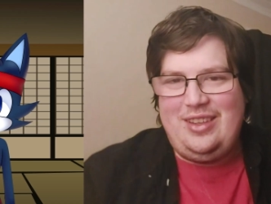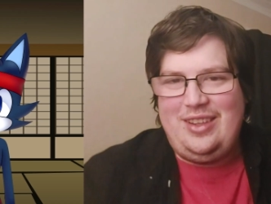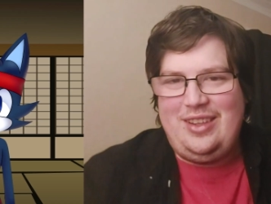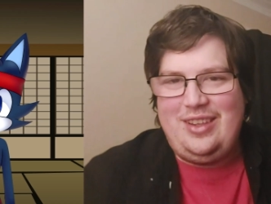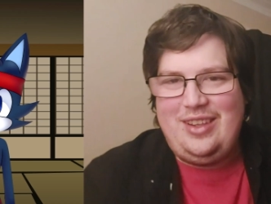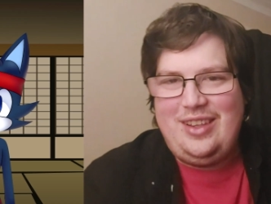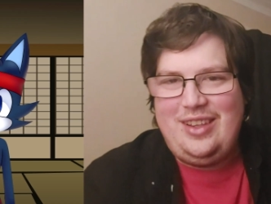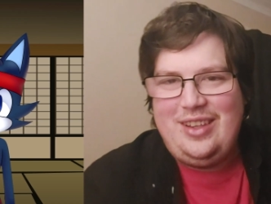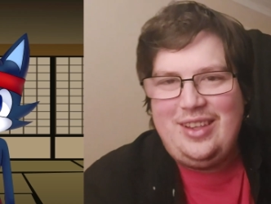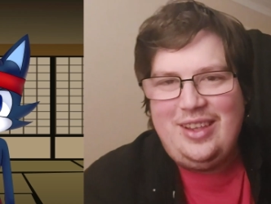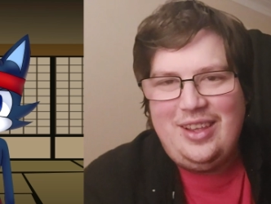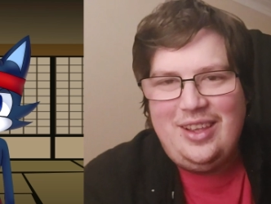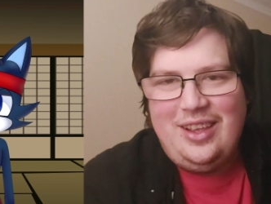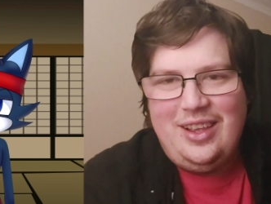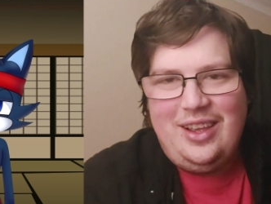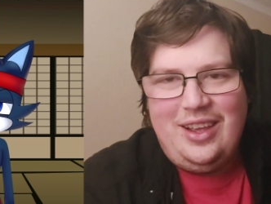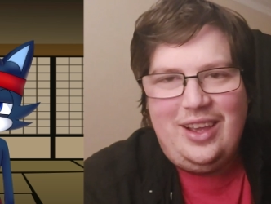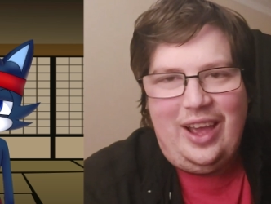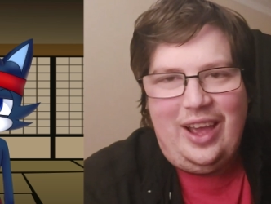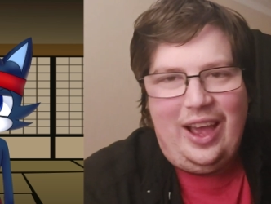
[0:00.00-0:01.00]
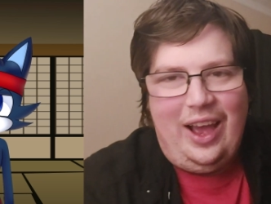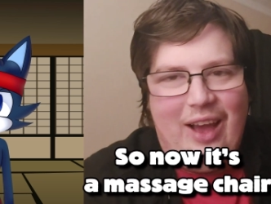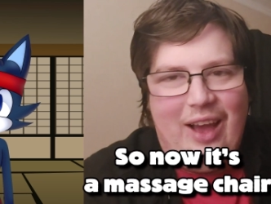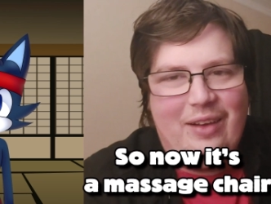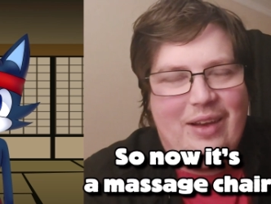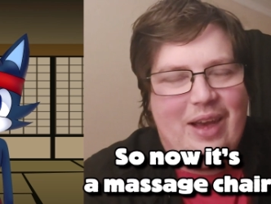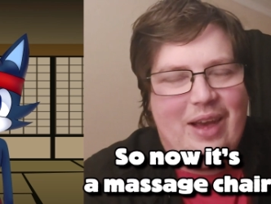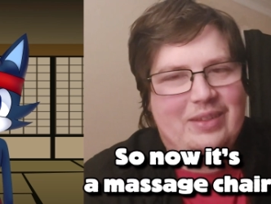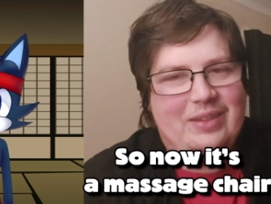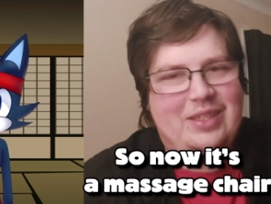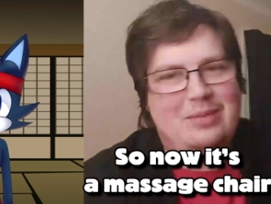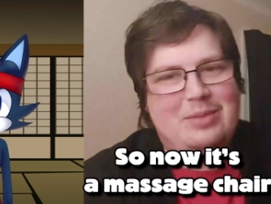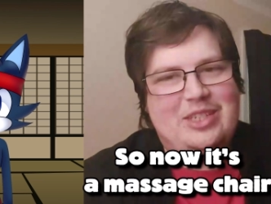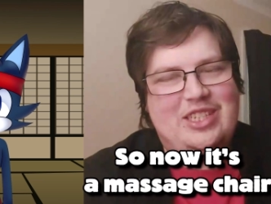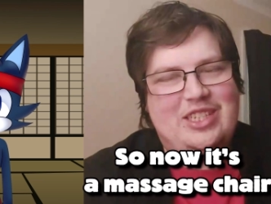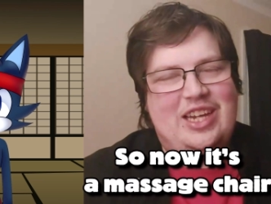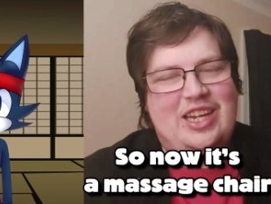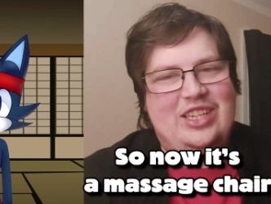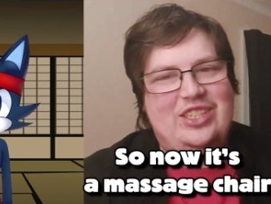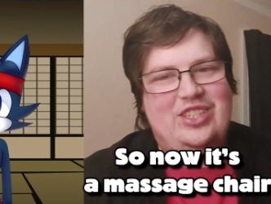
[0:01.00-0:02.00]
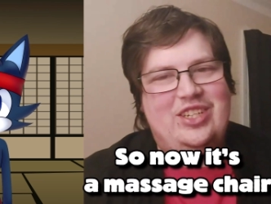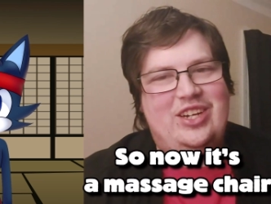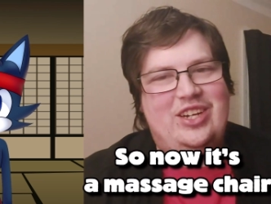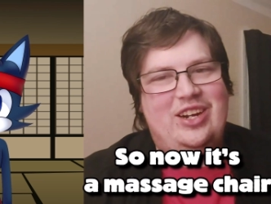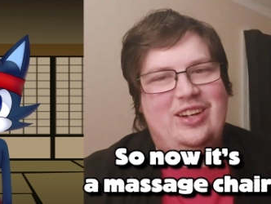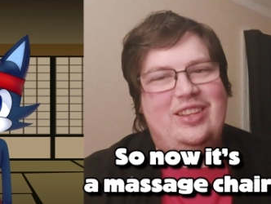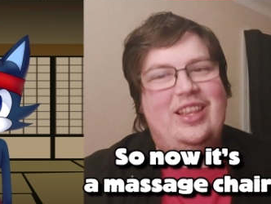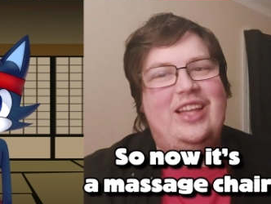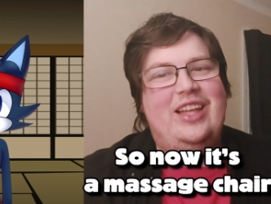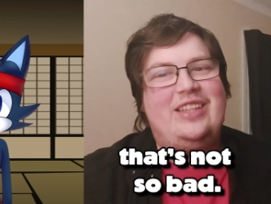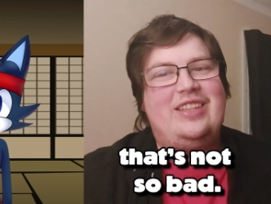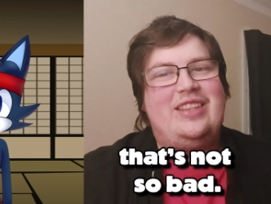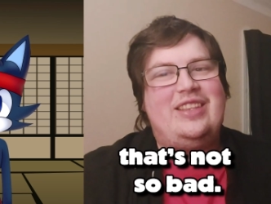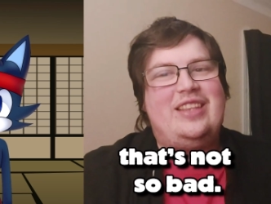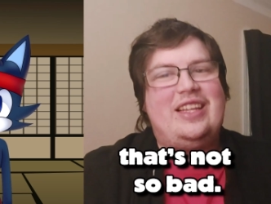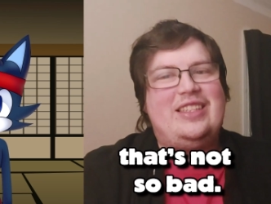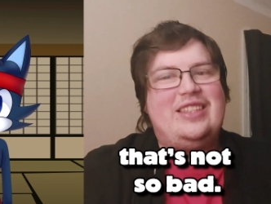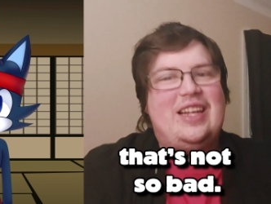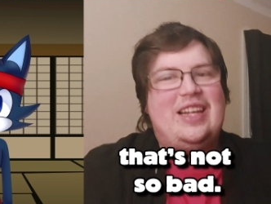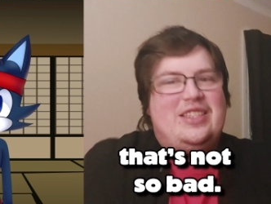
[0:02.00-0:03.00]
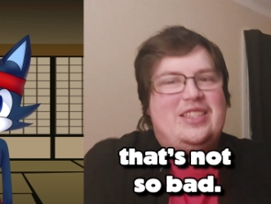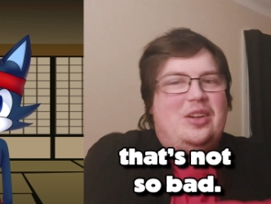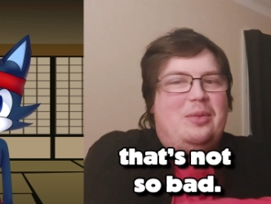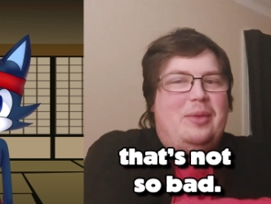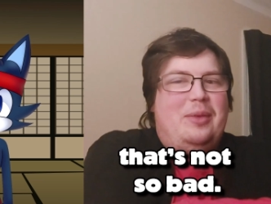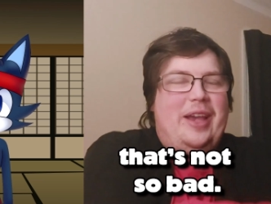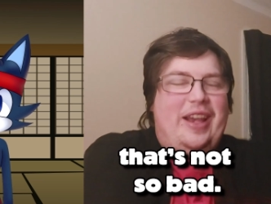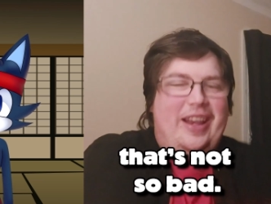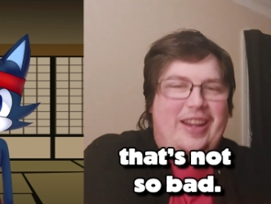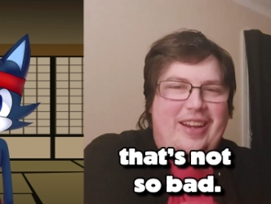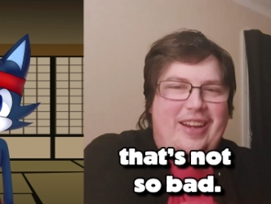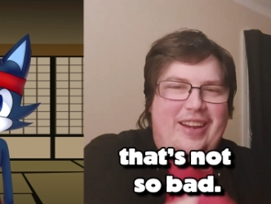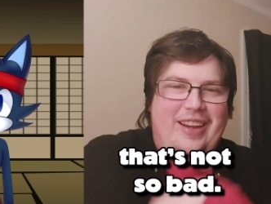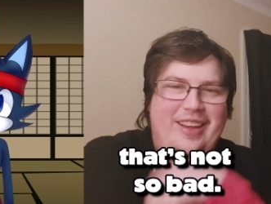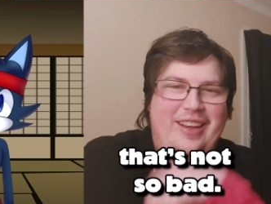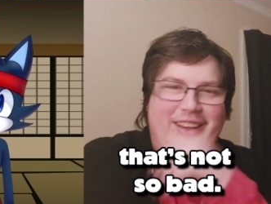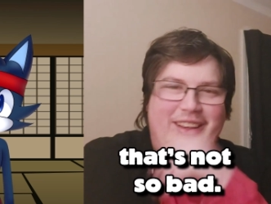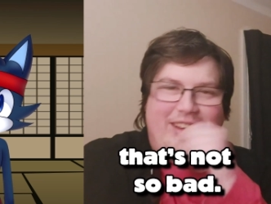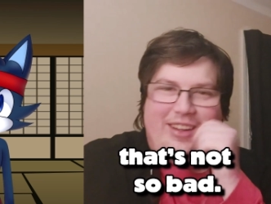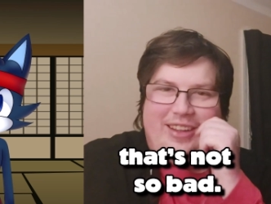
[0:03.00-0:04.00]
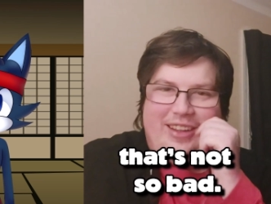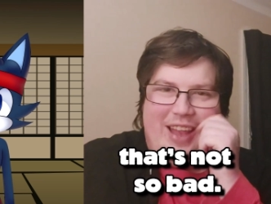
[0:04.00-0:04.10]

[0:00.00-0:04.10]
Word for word: Oh, okay. Oh, now it's a massage. Yeah, that, that's not so bad. I'd say